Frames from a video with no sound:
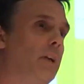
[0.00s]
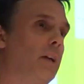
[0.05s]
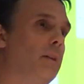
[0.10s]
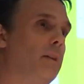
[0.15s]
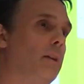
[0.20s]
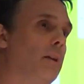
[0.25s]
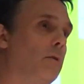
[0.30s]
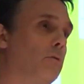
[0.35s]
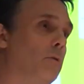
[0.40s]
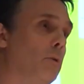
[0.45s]

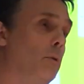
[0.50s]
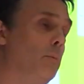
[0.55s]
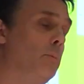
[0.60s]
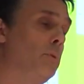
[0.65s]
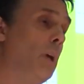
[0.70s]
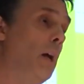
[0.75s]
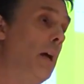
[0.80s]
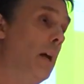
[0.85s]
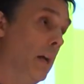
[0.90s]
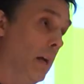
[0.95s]
ethnic
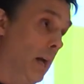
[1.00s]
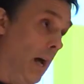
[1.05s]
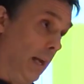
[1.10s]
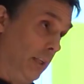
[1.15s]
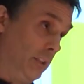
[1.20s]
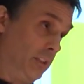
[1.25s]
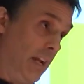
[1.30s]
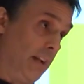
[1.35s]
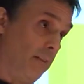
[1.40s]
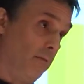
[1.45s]
groups
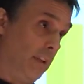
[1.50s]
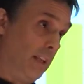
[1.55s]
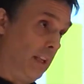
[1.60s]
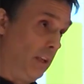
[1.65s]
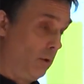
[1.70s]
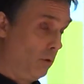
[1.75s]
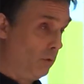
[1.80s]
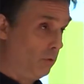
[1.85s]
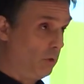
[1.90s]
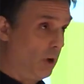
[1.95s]
generally
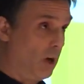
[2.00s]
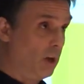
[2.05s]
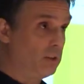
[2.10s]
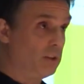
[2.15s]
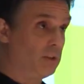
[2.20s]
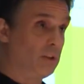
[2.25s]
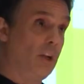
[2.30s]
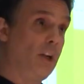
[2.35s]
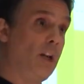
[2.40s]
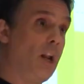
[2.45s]
use drugs
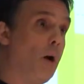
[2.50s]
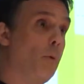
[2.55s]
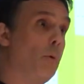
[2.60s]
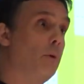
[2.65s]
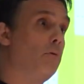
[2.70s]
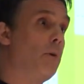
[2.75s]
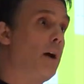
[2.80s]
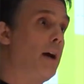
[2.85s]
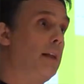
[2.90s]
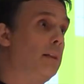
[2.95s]
at a
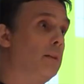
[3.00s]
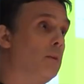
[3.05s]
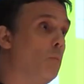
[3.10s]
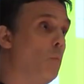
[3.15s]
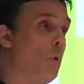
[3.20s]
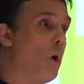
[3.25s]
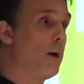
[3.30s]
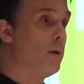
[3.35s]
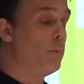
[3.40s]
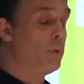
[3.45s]
lower rate
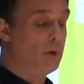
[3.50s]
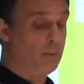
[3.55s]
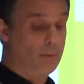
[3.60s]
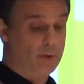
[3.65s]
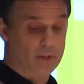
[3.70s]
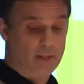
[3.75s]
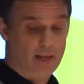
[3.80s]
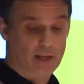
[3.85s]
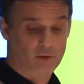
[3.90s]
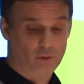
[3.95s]
than white
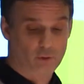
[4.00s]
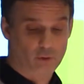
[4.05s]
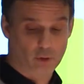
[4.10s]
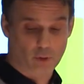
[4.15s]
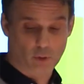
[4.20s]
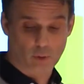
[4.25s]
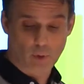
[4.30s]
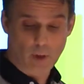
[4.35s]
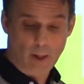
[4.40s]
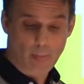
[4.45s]
people, and that's
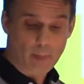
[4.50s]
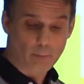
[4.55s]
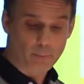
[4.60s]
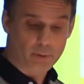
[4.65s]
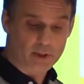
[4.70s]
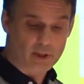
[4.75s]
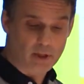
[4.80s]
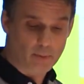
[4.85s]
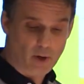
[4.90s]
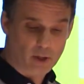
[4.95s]
true
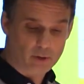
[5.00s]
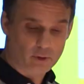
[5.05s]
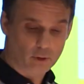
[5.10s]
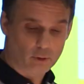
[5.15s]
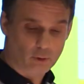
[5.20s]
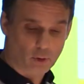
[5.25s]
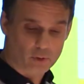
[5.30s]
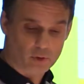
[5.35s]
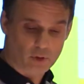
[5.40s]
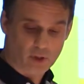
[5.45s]
pretty much
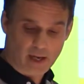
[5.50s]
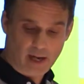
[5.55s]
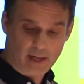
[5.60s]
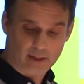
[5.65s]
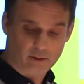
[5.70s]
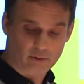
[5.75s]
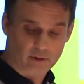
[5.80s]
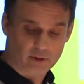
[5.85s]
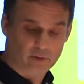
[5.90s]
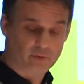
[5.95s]
across the
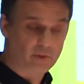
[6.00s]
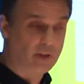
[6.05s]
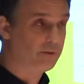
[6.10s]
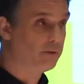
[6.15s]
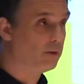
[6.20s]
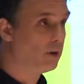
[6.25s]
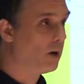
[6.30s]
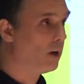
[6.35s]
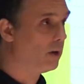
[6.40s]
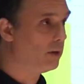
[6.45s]
categories of
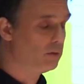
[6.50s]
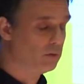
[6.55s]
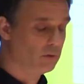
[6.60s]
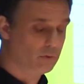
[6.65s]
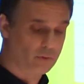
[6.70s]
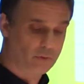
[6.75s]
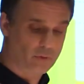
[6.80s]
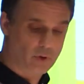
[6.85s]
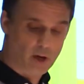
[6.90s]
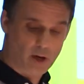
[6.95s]
different kinds
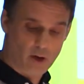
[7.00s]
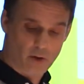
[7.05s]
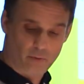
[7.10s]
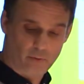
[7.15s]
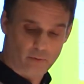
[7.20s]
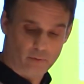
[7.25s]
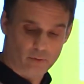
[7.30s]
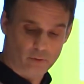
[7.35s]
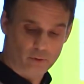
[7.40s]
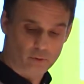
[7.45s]

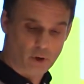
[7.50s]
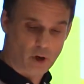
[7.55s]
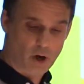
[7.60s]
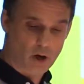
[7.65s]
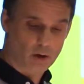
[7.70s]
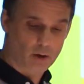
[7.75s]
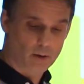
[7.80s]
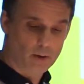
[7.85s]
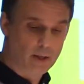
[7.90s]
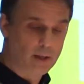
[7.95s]
of drug.